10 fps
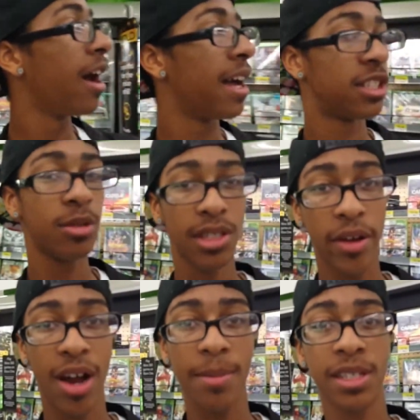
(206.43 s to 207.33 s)
as soon as I
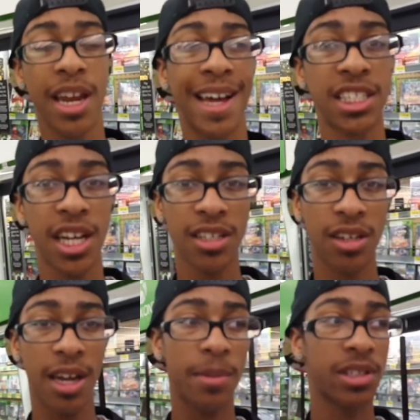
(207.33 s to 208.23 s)
grabbed it, I checked
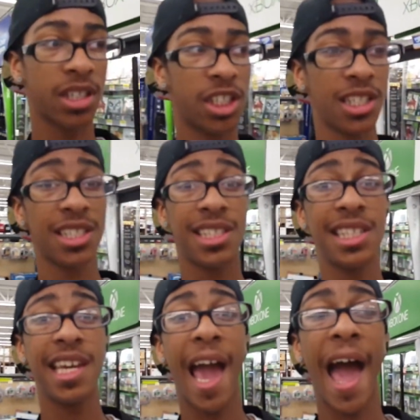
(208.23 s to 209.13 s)
on Amazon just to
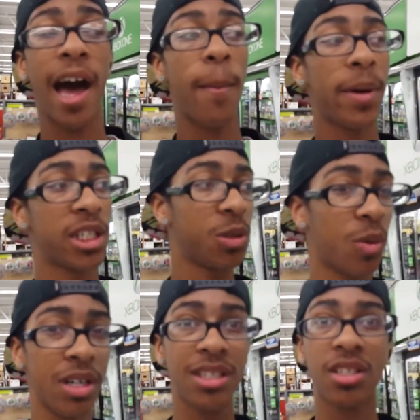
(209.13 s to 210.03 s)
see how much it
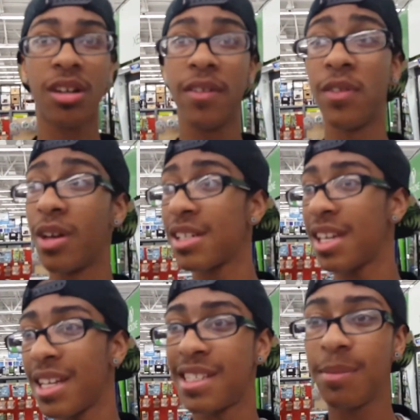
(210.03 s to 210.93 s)
was. Sorry if you guys
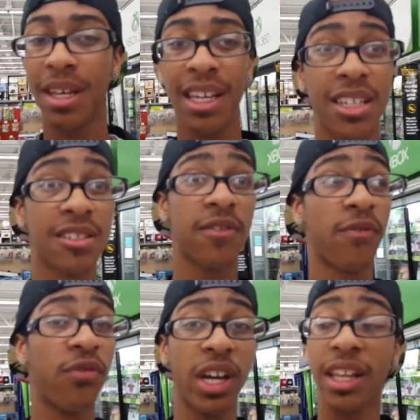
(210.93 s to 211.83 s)
can't see me, it is
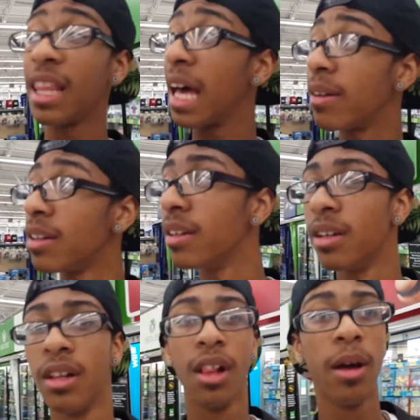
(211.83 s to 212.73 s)
freaking loud here.
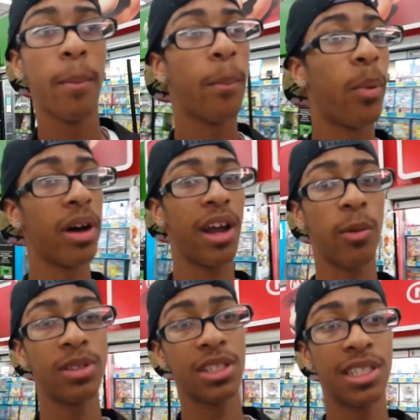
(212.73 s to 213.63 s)
But I
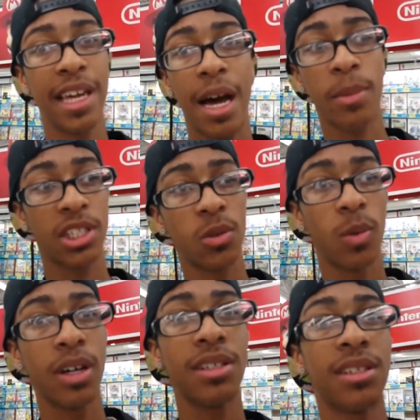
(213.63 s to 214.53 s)
went to see how much it
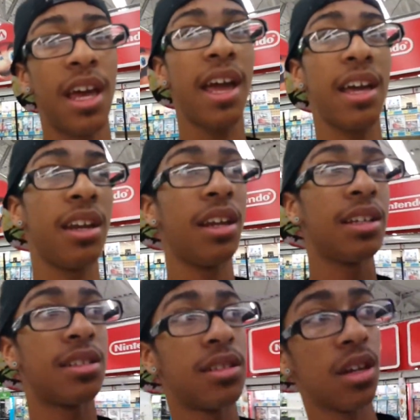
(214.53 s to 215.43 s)
was, and
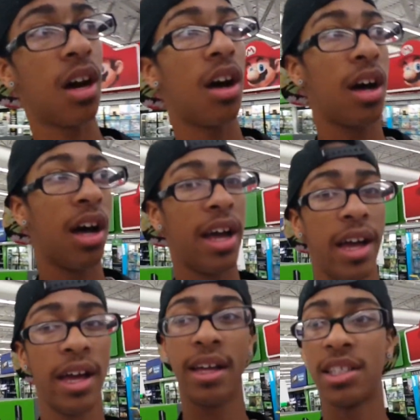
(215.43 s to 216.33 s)

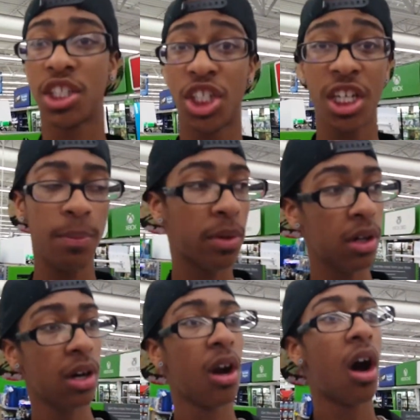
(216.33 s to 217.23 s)
it's
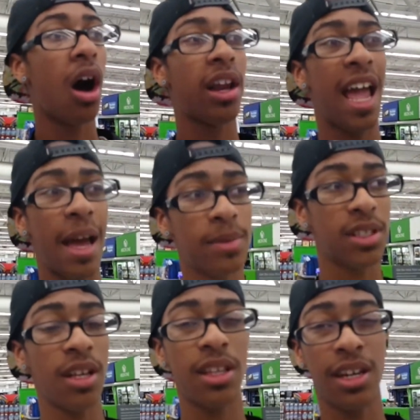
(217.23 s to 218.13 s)
cheaper on
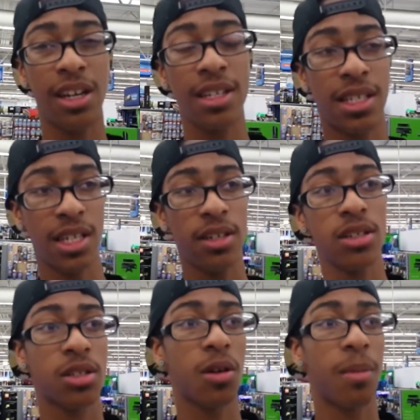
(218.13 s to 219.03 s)
Amazon than it is here,
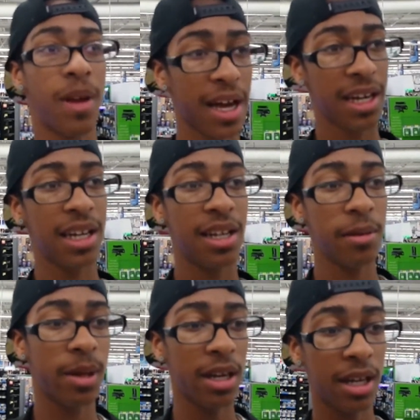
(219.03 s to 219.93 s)
so I'm not gonna end
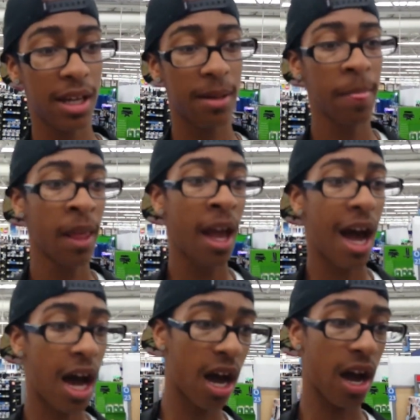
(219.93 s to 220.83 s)
up getting it.
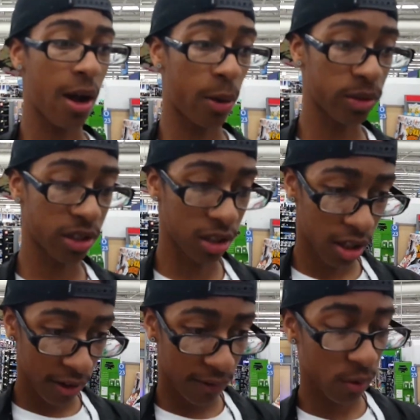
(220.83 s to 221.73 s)
I was
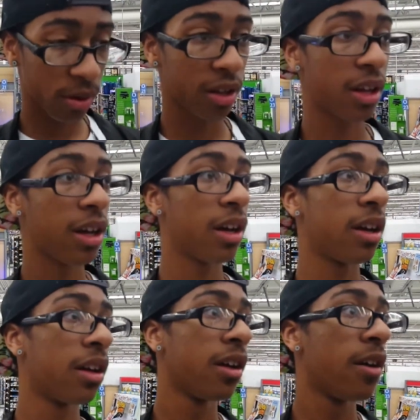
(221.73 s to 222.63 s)
looking for the